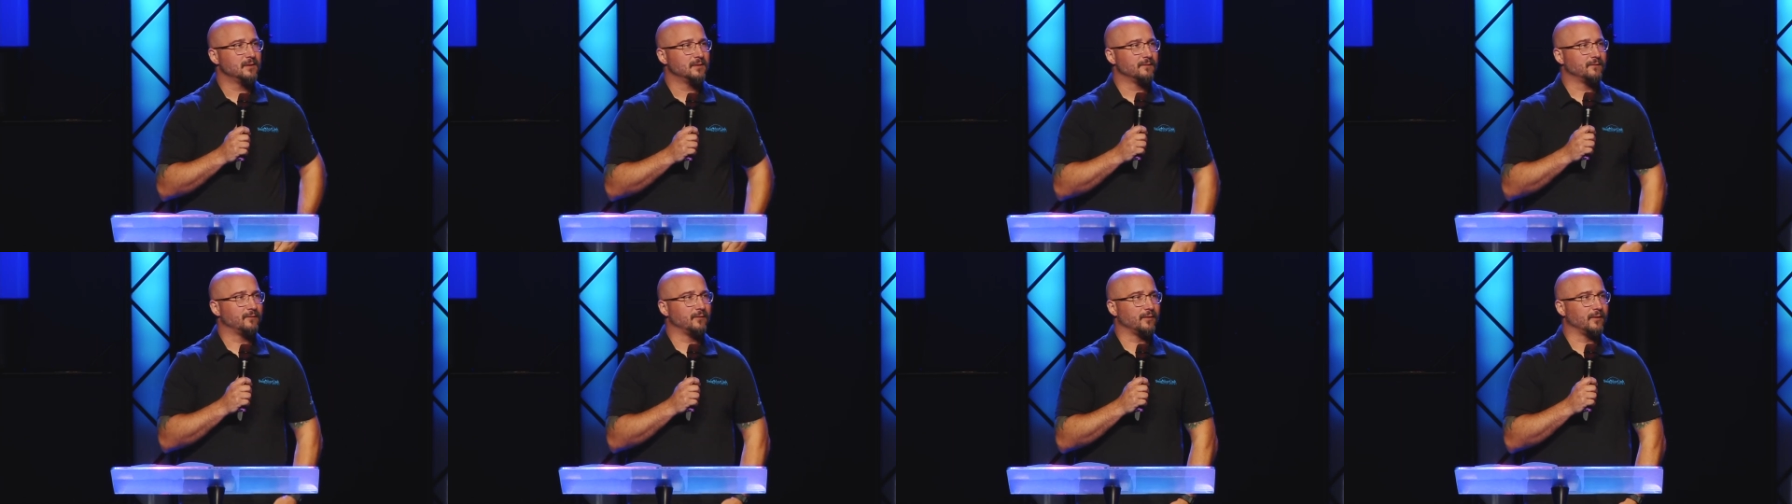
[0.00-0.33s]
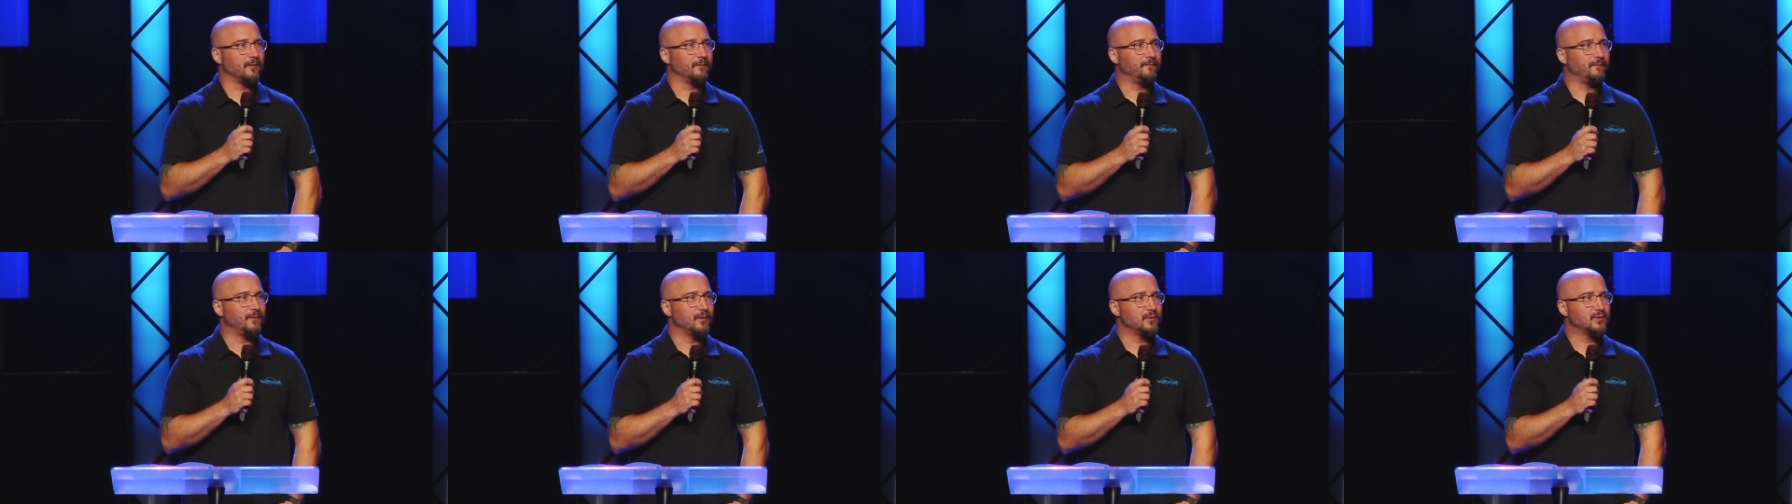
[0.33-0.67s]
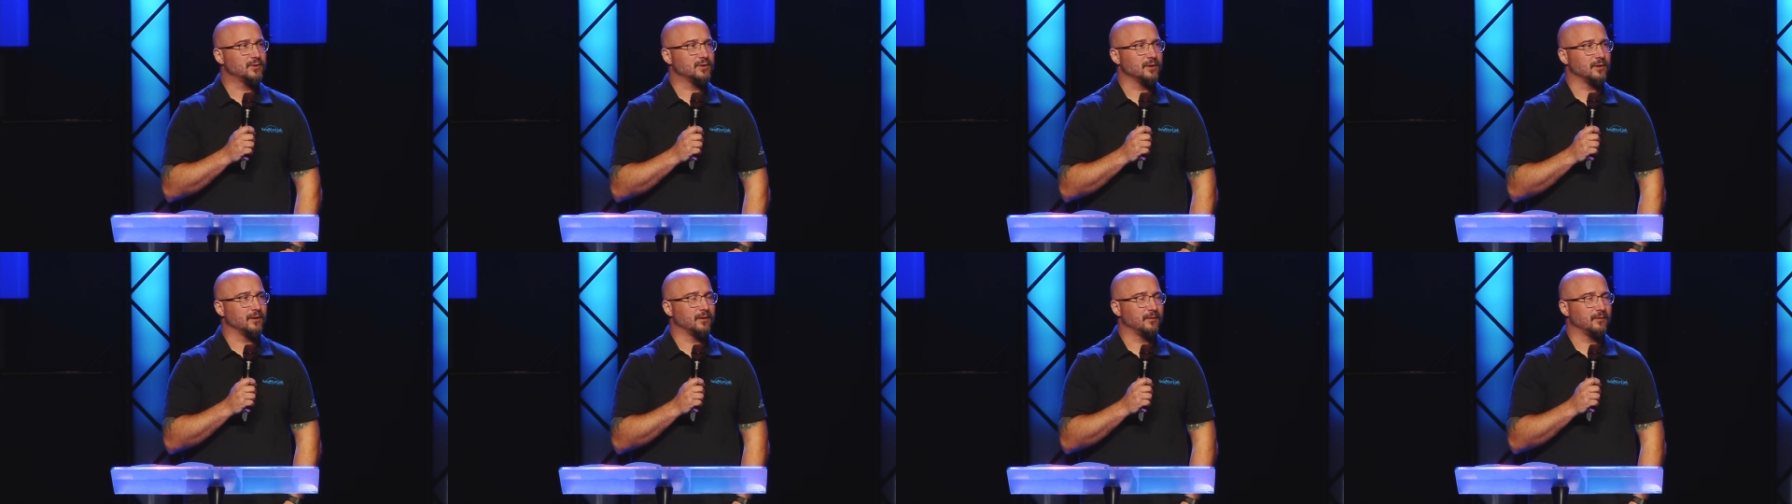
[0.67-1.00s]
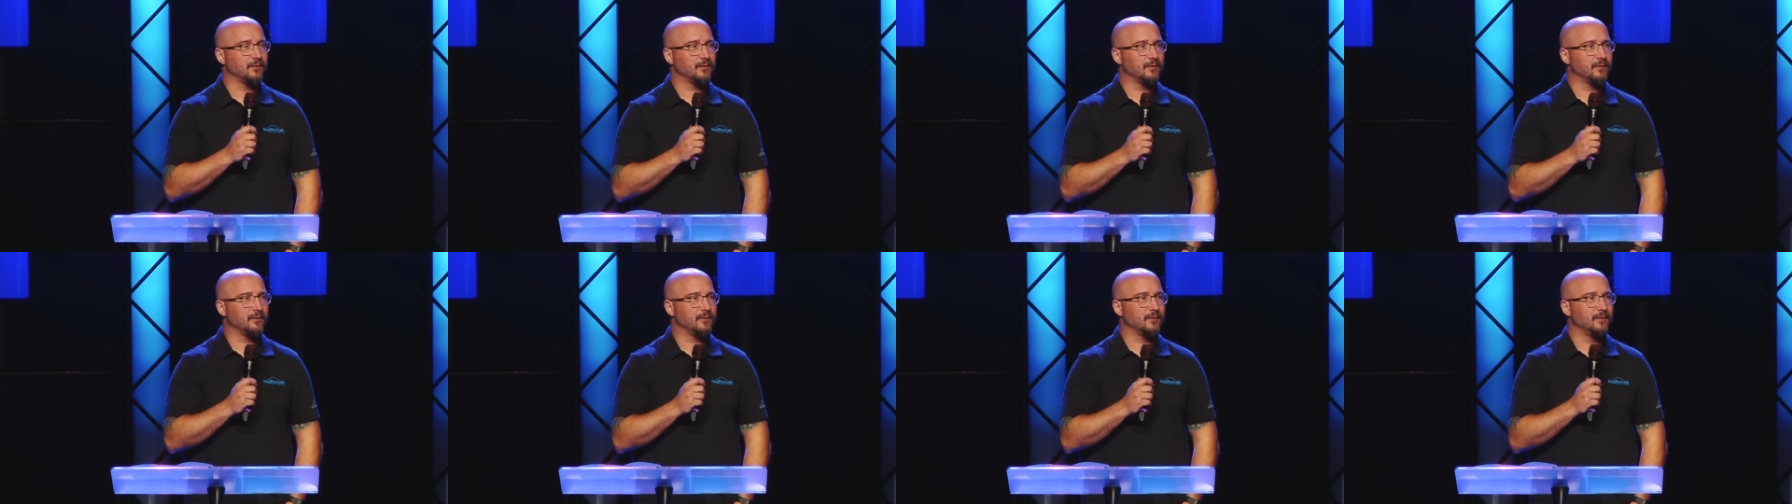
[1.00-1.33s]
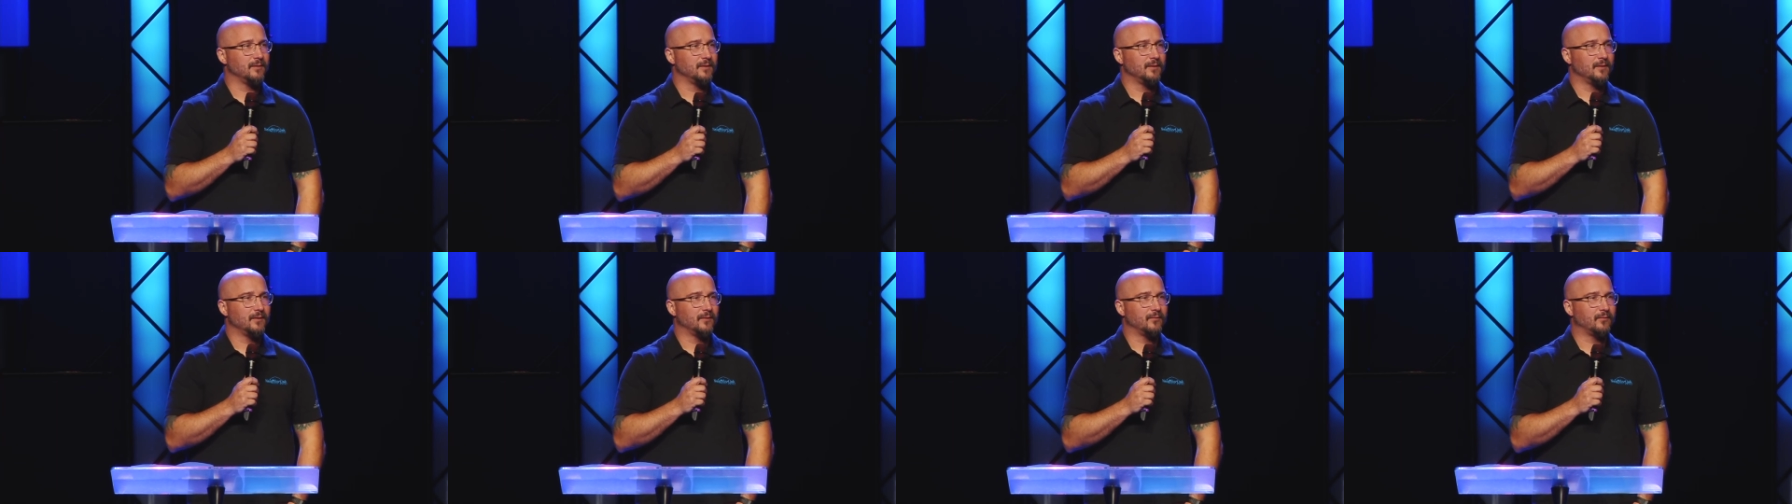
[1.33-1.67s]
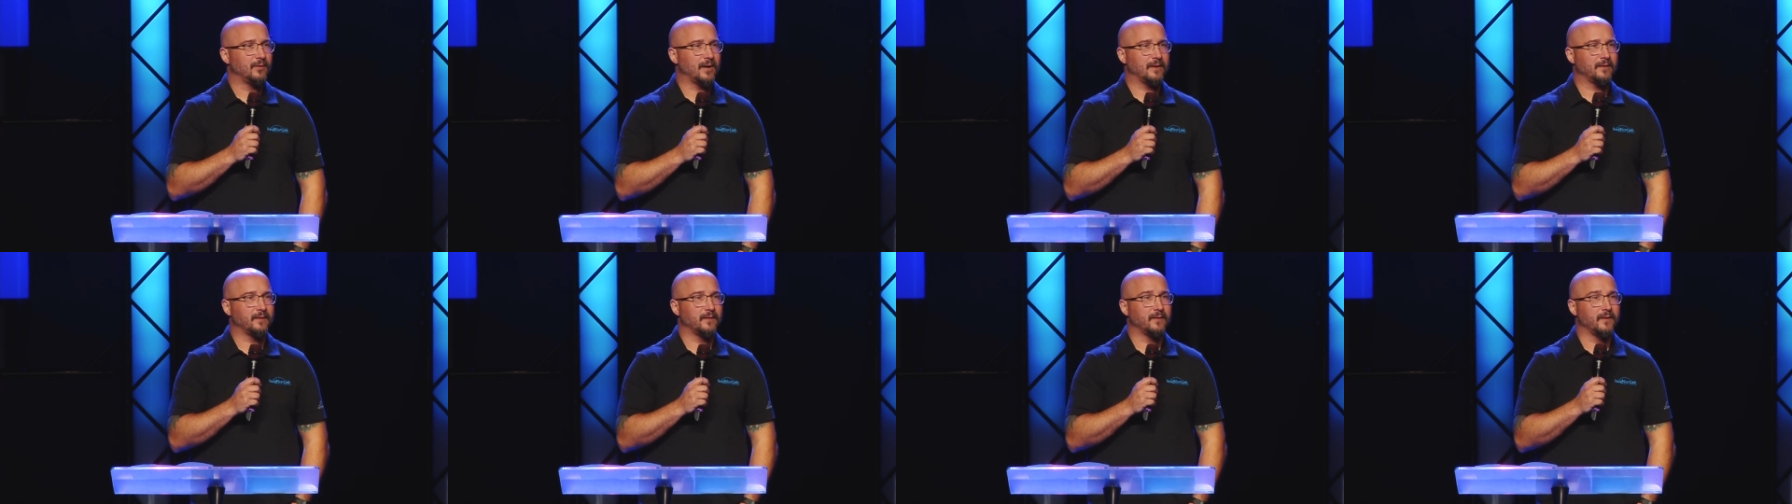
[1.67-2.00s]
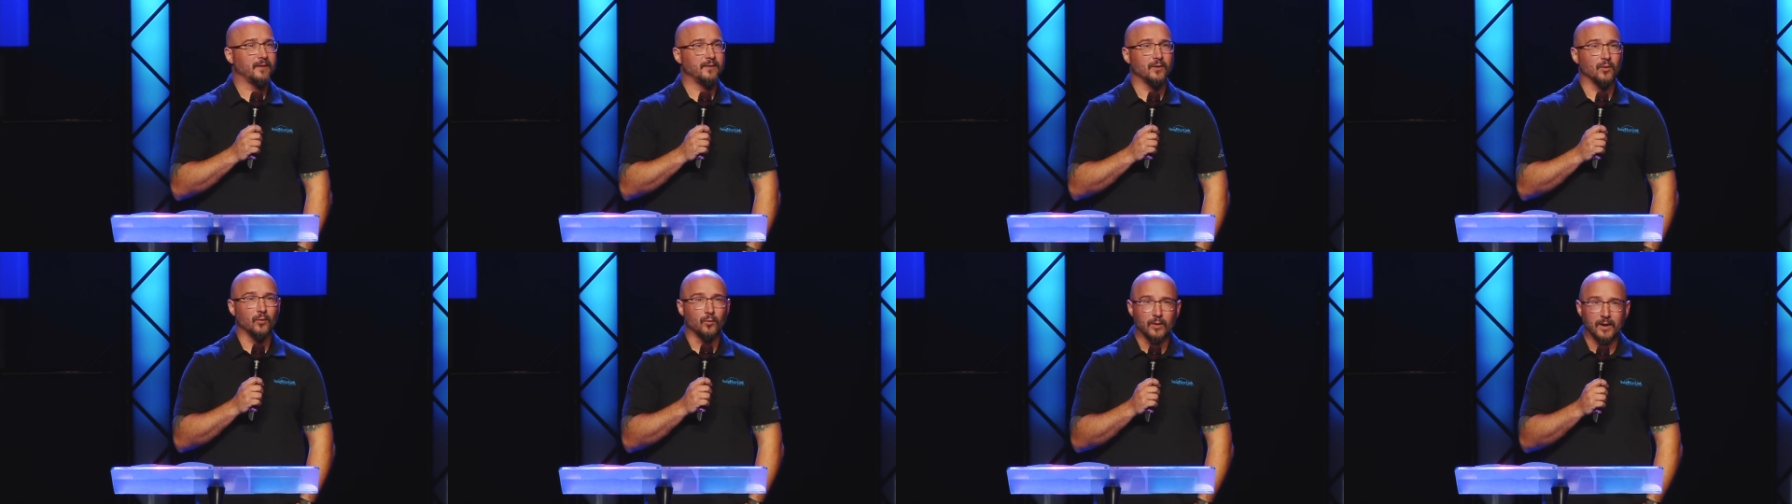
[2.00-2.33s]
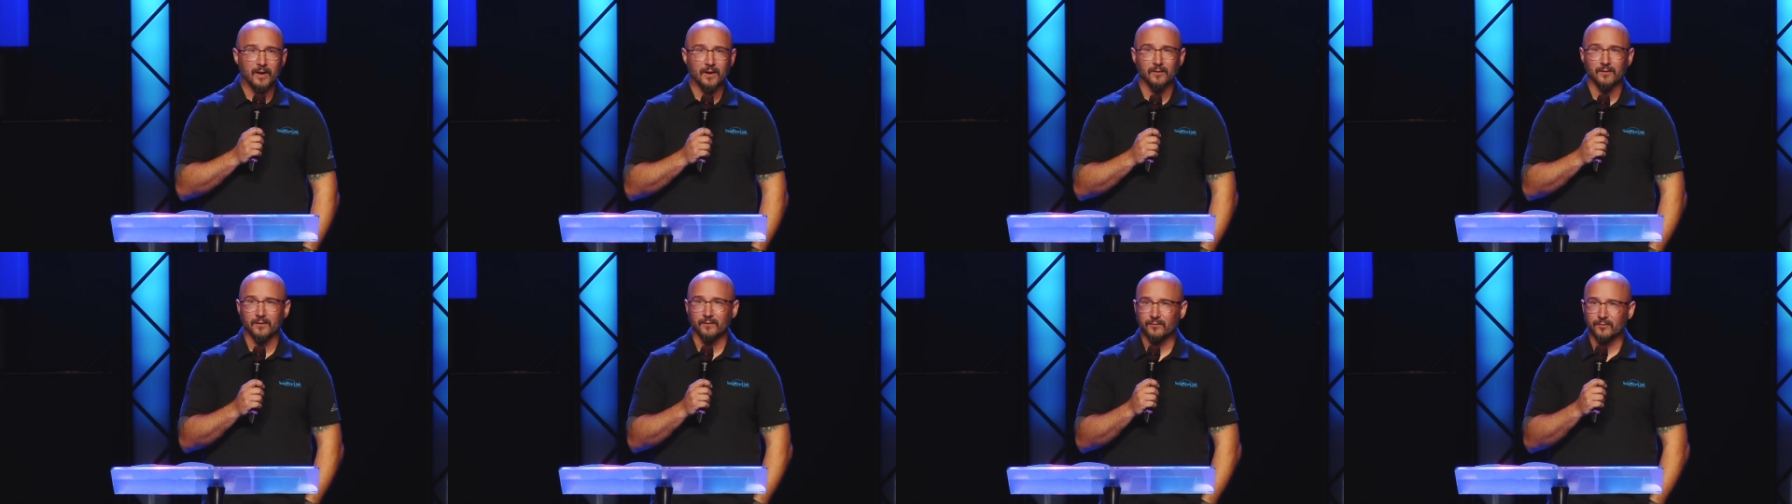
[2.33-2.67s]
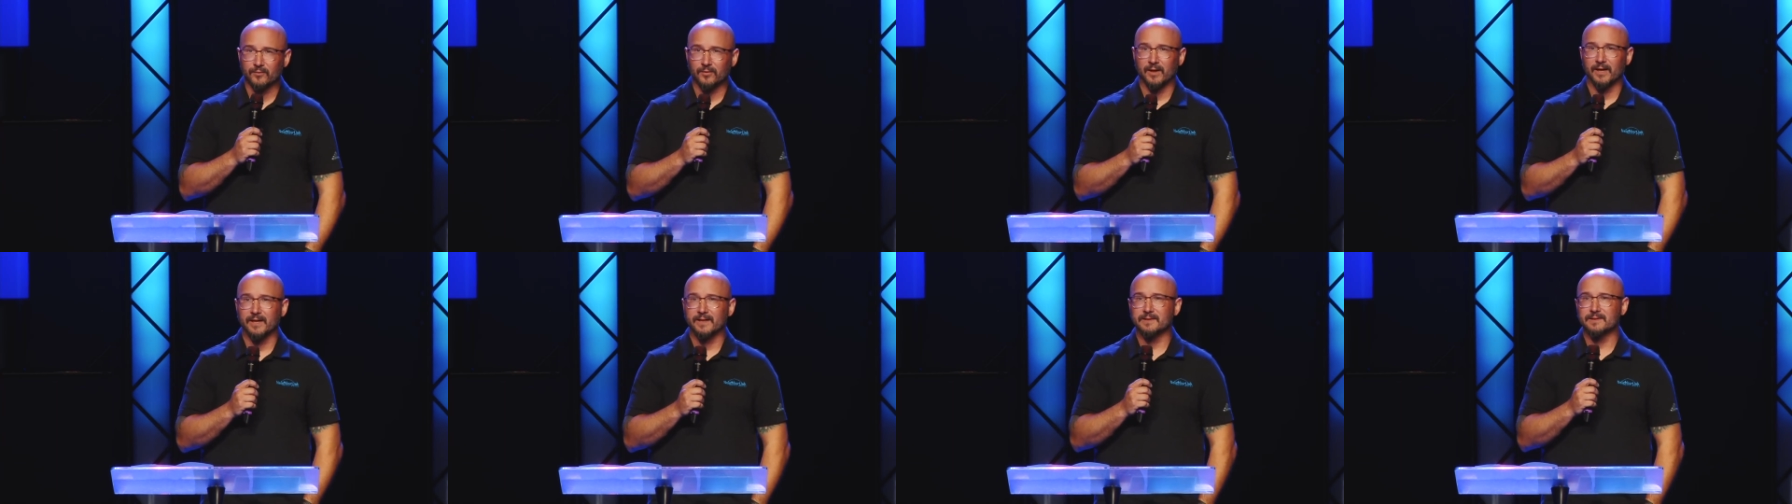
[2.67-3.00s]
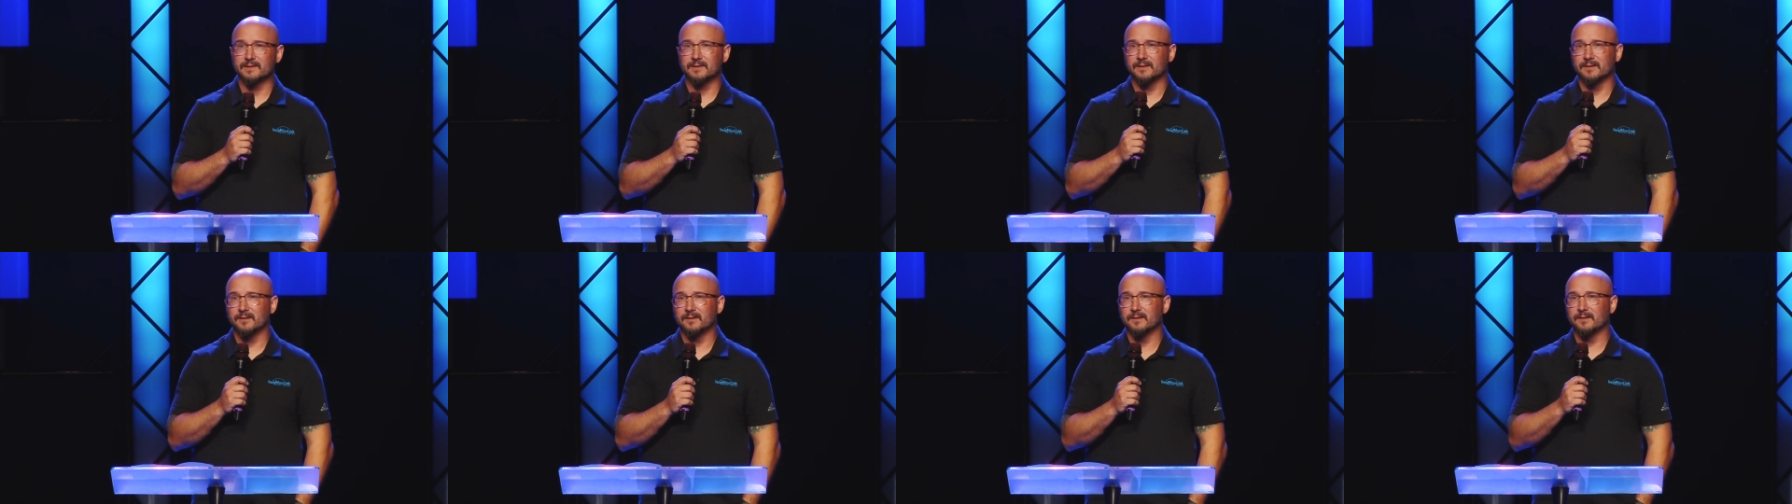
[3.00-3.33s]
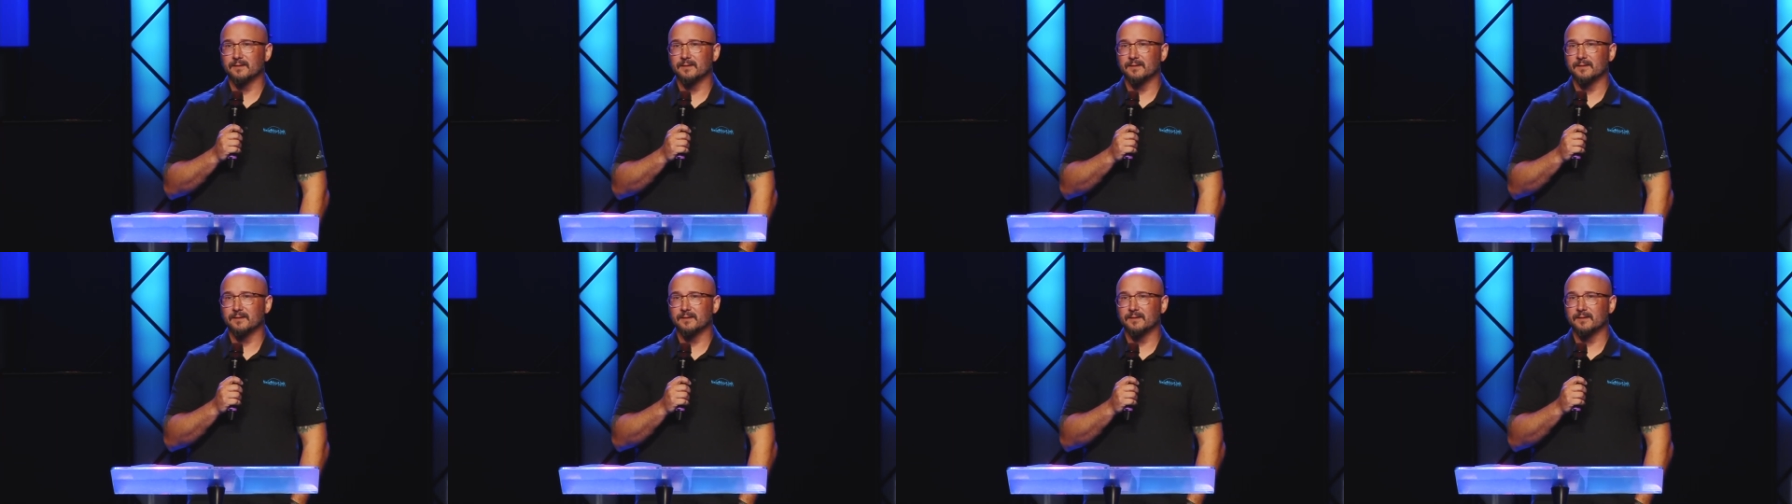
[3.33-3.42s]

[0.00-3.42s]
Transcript: for their future rather than the well of Christ.